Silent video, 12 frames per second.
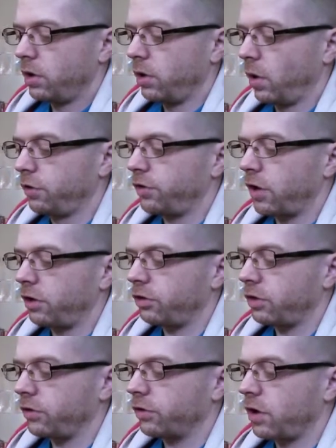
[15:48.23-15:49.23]
No
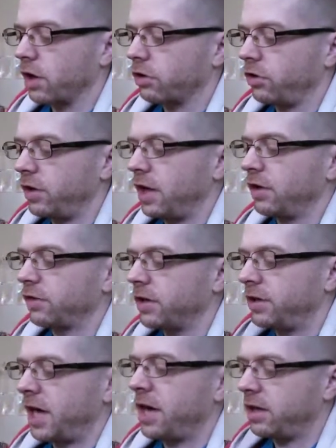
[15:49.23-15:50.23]
such instruction is
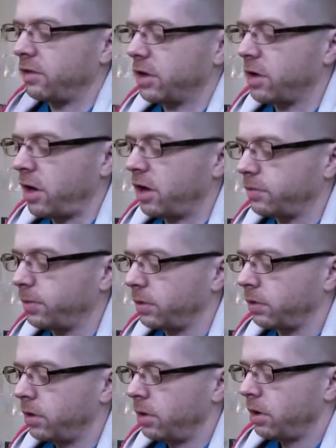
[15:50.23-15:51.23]
contained in the
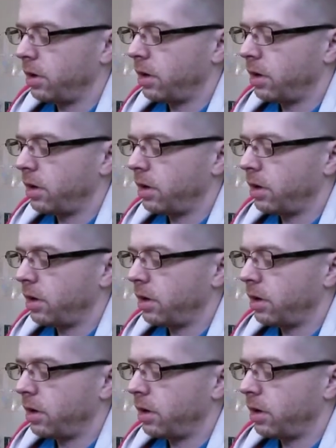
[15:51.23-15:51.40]
gospel.